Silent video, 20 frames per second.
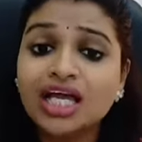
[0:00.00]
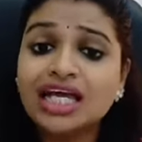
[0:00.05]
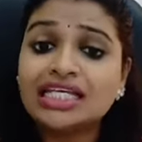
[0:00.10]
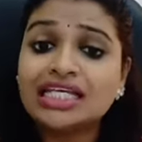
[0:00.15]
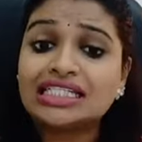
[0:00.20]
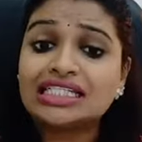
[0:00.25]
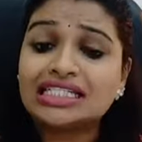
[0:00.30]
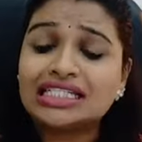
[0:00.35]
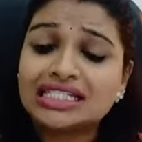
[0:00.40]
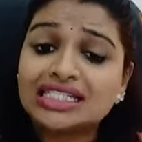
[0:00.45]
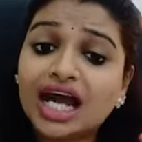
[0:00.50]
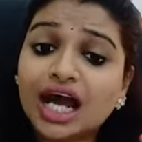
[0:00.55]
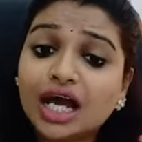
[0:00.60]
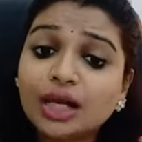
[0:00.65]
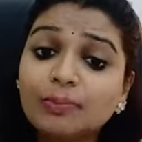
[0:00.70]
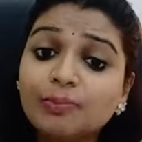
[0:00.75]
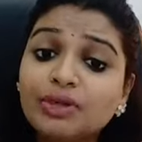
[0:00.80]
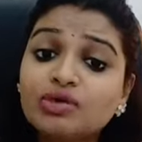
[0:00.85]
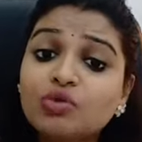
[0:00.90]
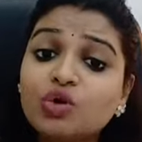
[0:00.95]
His
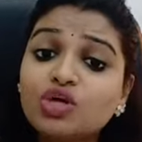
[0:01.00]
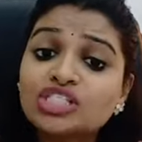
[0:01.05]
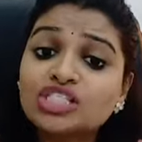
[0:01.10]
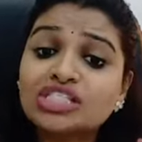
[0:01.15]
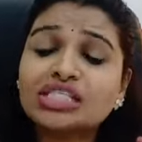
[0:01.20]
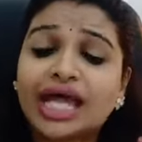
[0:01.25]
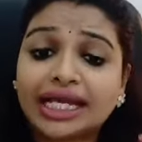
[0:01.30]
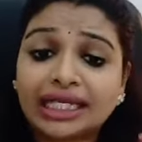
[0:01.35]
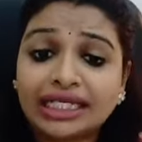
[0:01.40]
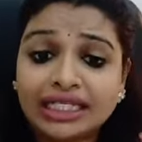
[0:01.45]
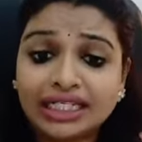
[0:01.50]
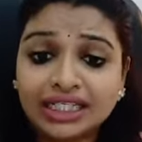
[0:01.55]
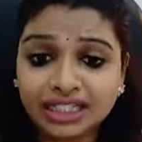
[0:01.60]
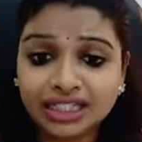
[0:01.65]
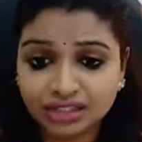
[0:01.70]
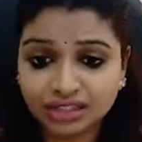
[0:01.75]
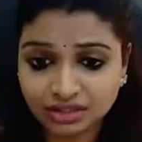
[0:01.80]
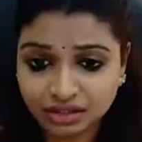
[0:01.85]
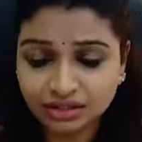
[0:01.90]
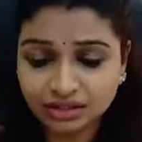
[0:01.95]
CRP was
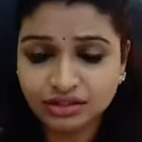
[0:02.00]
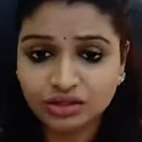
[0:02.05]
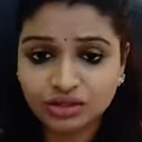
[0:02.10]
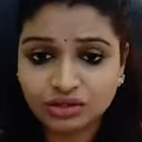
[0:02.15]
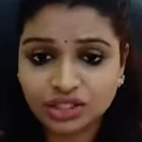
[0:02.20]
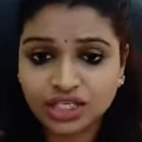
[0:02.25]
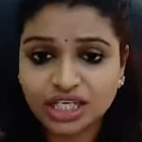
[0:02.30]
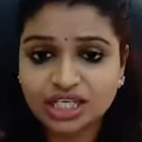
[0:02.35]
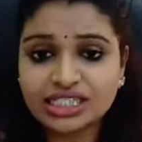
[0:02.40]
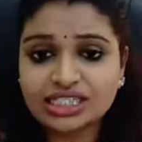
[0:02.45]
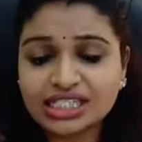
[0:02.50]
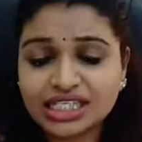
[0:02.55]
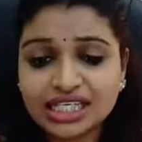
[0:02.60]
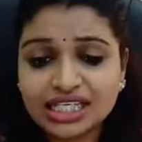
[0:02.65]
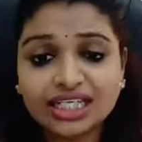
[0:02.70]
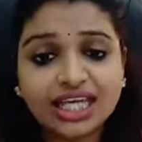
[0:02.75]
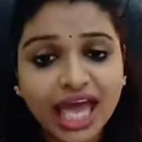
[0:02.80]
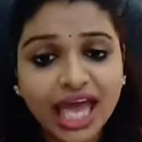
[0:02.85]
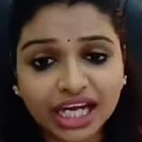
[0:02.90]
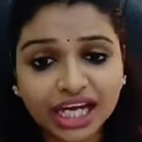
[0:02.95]
90. Okay,
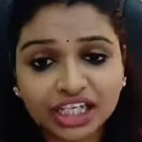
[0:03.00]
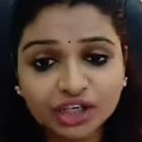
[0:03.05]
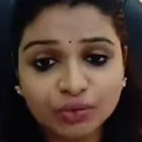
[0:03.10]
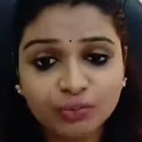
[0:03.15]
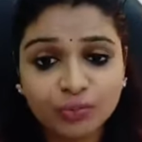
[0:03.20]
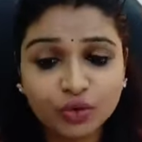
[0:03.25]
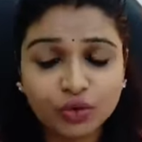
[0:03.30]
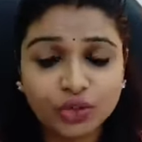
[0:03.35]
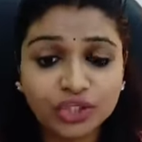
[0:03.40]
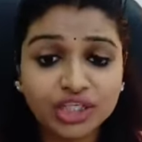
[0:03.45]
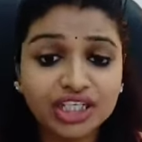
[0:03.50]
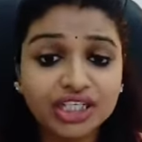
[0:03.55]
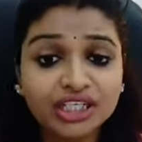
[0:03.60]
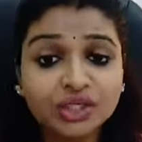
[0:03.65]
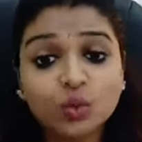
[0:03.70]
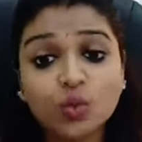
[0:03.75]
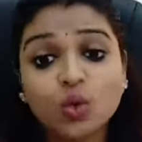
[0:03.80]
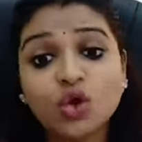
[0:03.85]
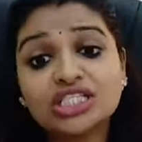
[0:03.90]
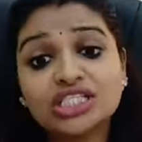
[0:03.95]
C-reactive
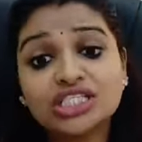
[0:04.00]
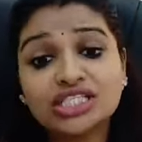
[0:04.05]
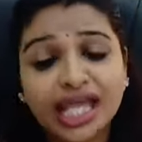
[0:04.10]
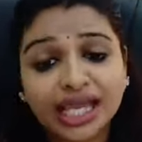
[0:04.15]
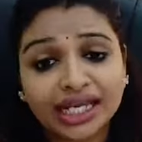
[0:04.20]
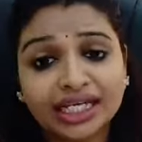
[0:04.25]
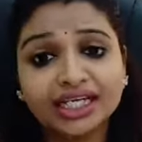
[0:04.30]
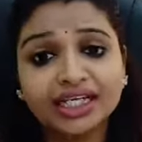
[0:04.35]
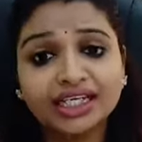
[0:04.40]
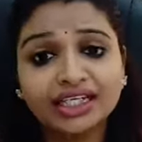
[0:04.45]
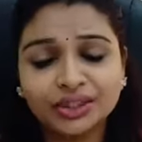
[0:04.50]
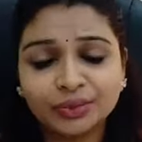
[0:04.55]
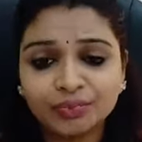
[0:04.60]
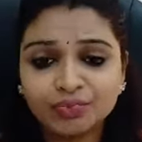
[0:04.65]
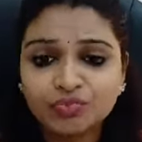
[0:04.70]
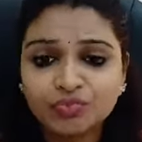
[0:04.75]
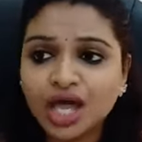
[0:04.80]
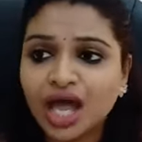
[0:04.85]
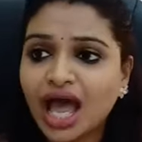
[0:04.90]
protein was 90.